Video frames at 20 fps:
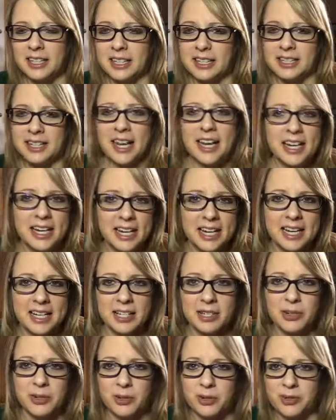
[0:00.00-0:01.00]
exciting.
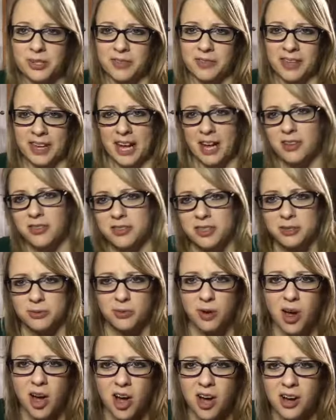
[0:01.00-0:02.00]
You don't know something else is
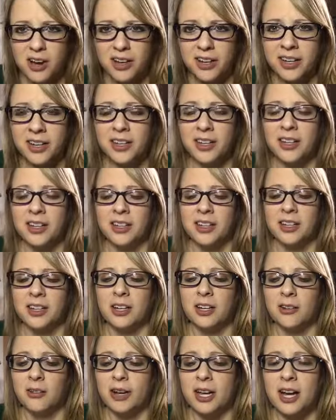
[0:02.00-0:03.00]
wrong
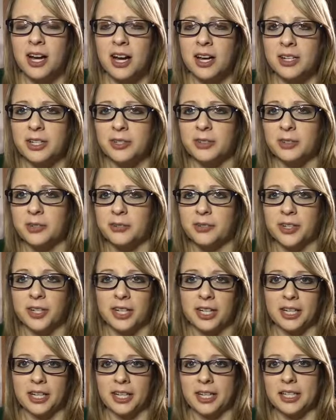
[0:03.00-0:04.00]
going on. You don't know if you're
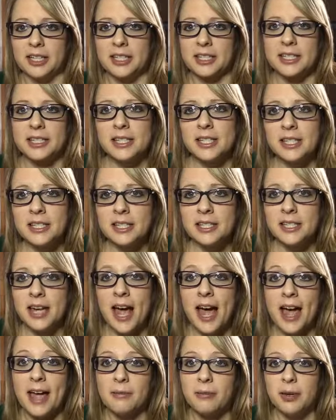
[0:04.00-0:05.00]
getting like a cyst.
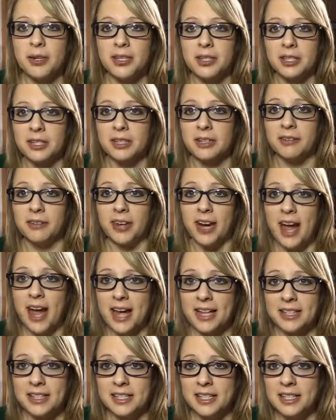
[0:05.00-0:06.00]
I personally never
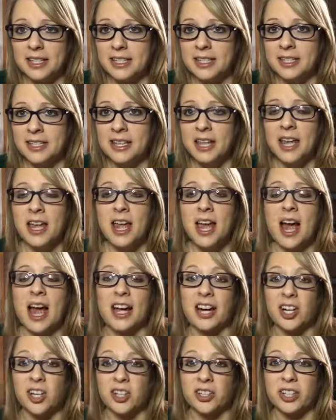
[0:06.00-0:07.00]
had cysts. I
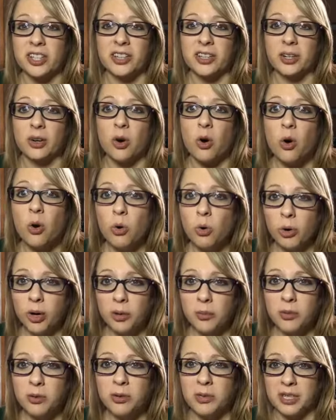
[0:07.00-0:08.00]
heard that they're
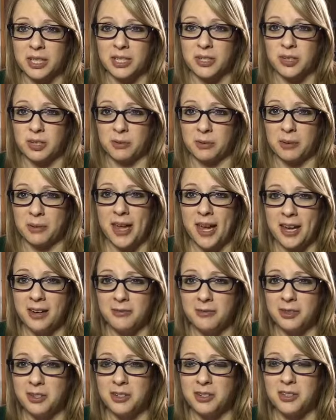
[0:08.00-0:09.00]
horrible and extremely
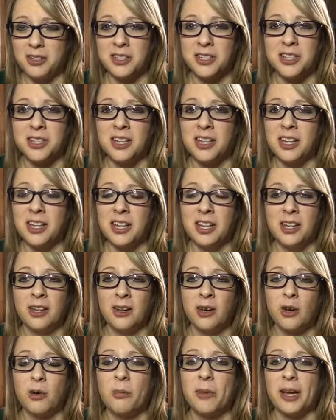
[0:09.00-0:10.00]
painful.
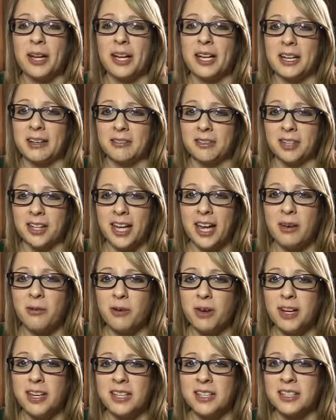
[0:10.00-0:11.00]
Hoping I never get
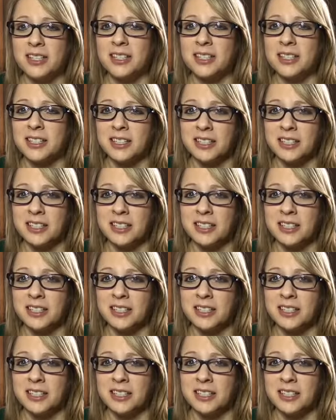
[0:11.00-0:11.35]
one.